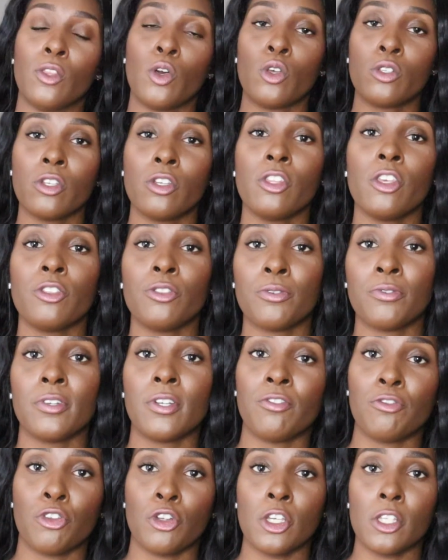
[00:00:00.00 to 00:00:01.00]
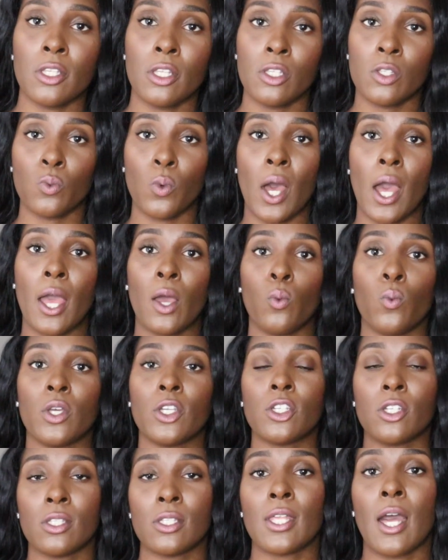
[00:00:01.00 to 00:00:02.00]
Those are the 3 reasons why
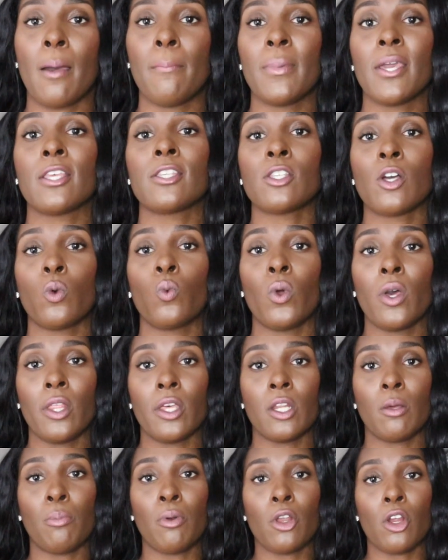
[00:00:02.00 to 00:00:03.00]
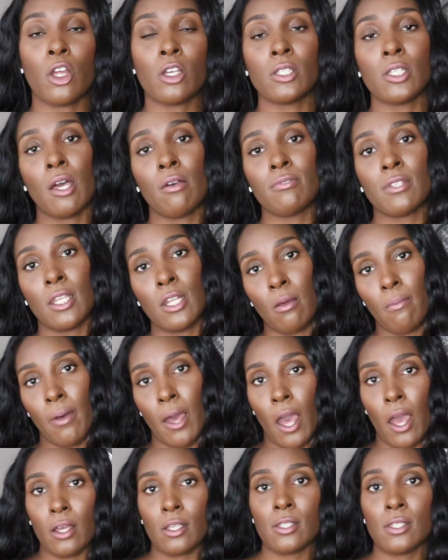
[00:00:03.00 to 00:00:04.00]
we should stop being so willing to put ourselves in a
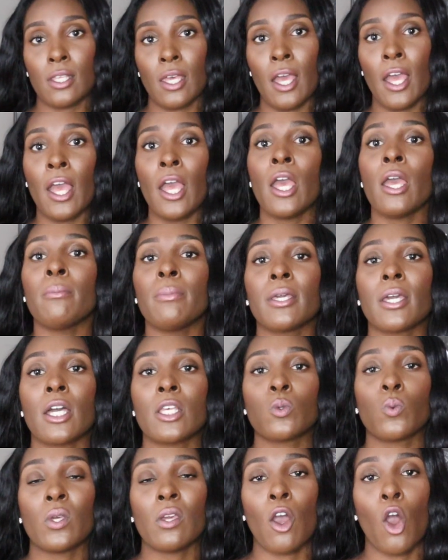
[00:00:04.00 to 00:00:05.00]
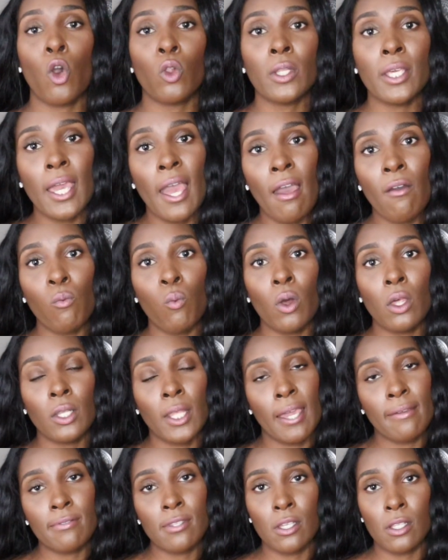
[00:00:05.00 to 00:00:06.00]
box. Because we only have one
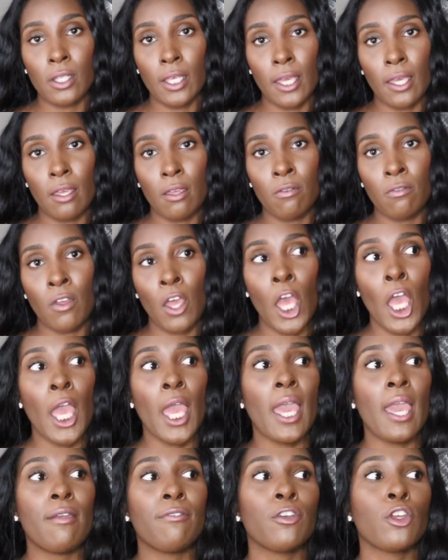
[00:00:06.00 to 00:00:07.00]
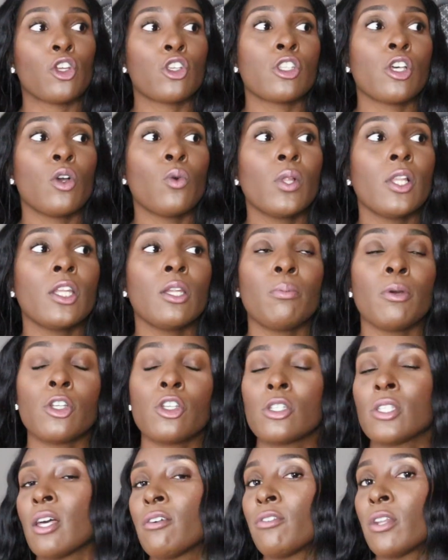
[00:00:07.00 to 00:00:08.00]
life to live. If you're so willing to
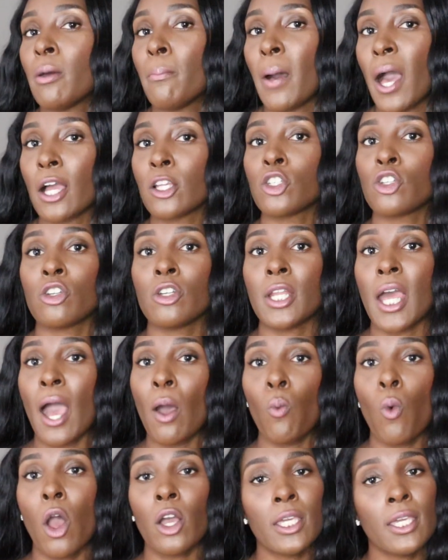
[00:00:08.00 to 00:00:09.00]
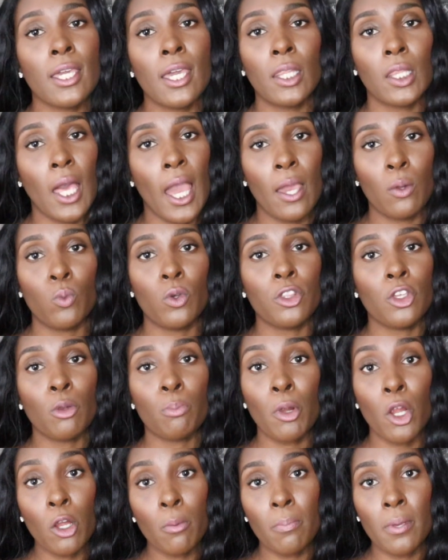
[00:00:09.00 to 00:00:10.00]
put yourself in a box, you're not walking in line with
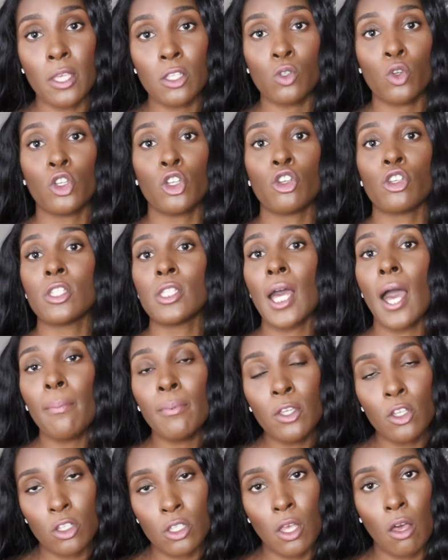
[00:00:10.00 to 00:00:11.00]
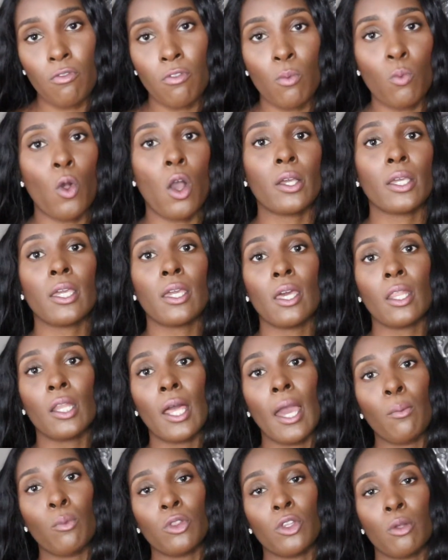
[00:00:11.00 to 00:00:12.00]
your purpose, or you're stopping yourself from walking in
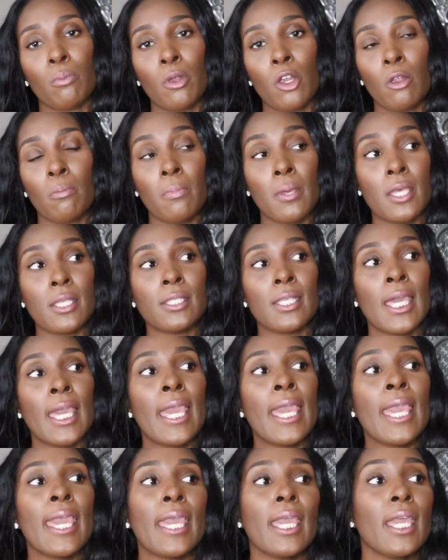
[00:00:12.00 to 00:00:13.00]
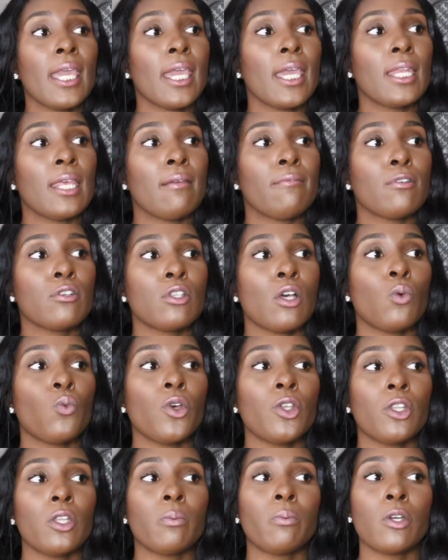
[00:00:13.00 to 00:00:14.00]
line with your purpose. And if you're so
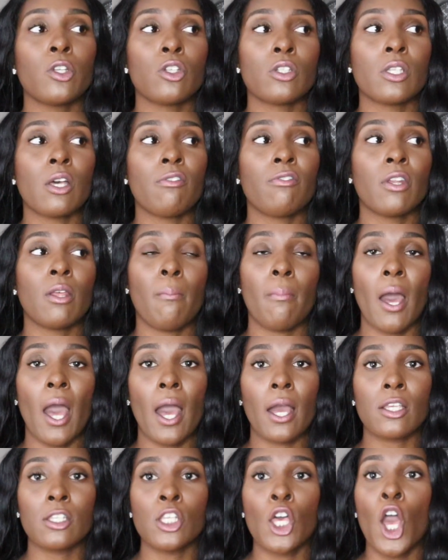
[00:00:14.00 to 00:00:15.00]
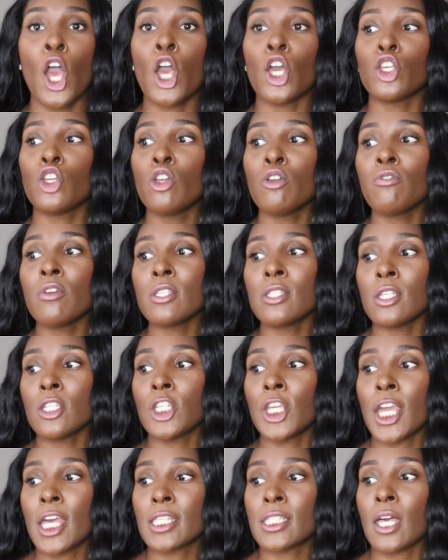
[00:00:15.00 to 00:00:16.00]
willing to put yourself in a box, you risk the
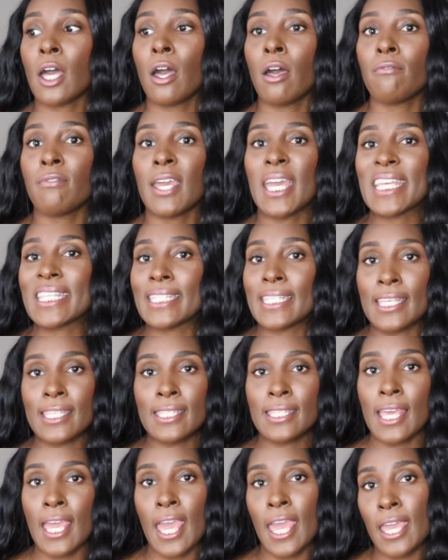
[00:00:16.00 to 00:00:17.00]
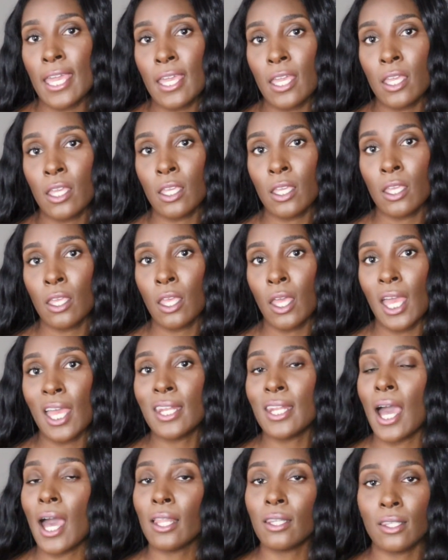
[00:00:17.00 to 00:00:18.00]
chance of existing
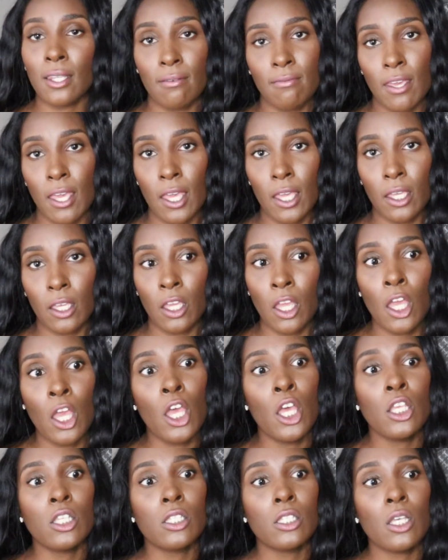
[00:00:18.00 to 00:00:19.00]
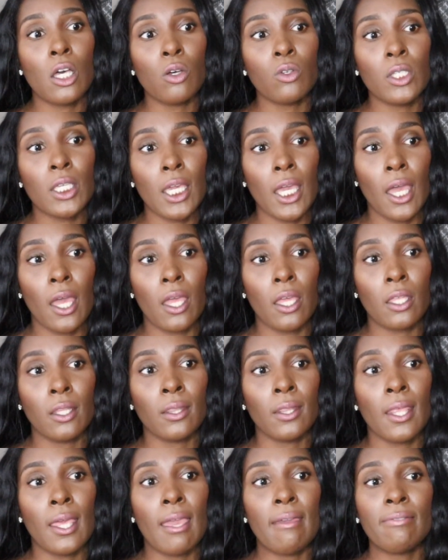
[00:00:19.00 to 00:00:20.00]
and not living. So yeah,
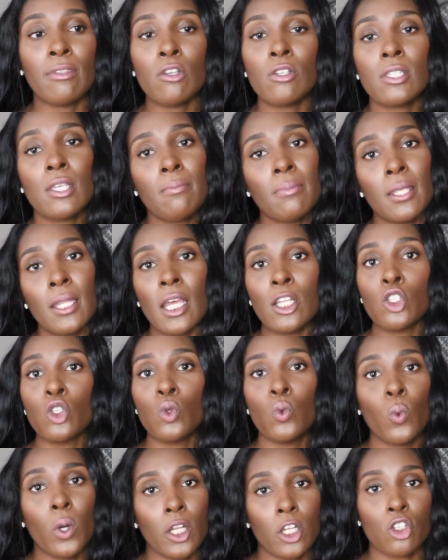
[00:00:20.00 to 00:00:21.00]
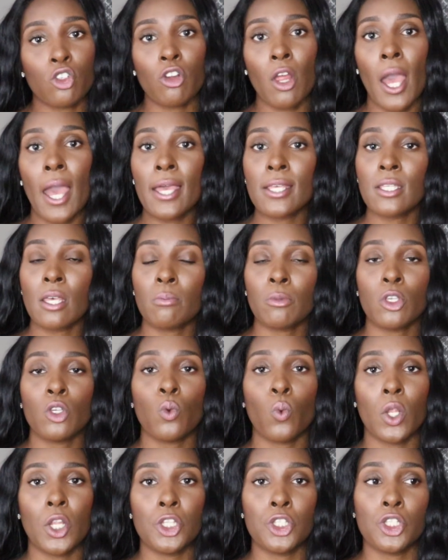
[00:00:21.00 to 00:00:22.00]
if there's something that you want to try, something
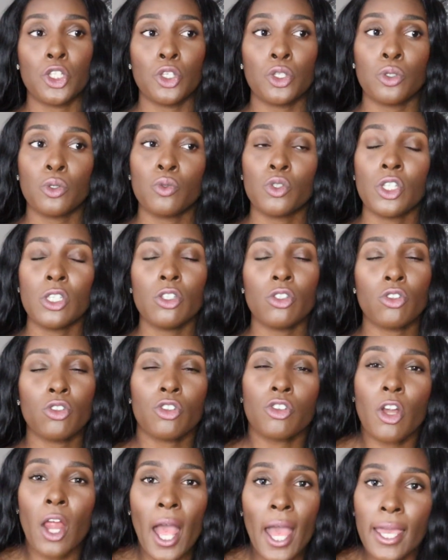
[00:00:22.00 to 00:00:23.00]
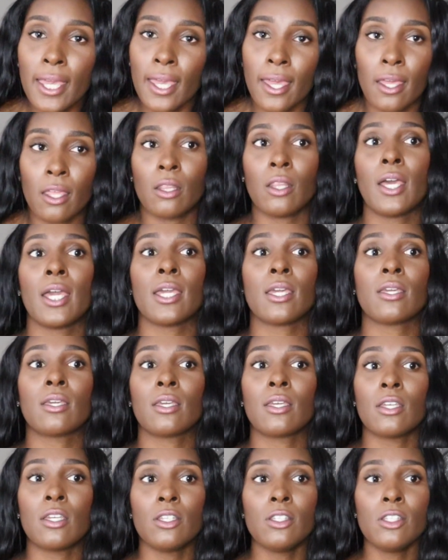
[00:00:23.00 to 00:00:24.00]
you want to do, just try it.
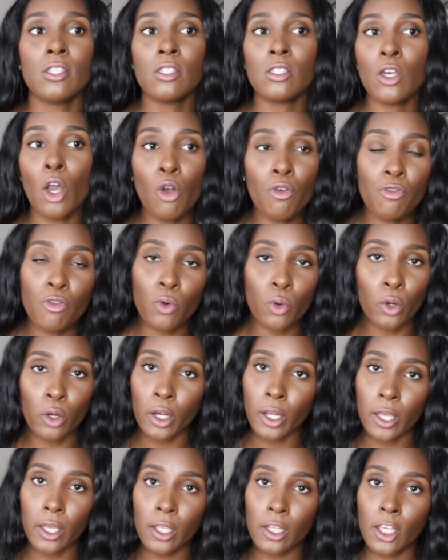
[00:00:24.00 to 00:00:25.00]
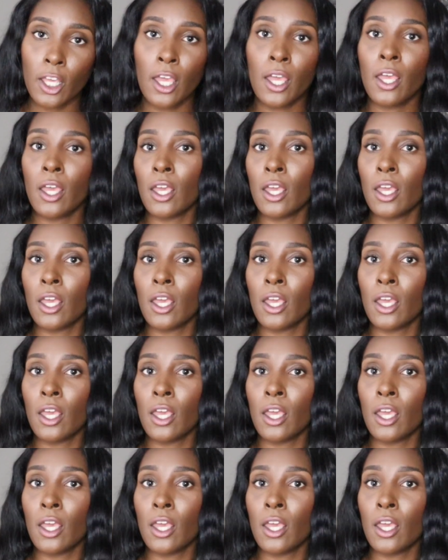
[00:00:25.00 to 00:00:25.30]
Like, just go for it.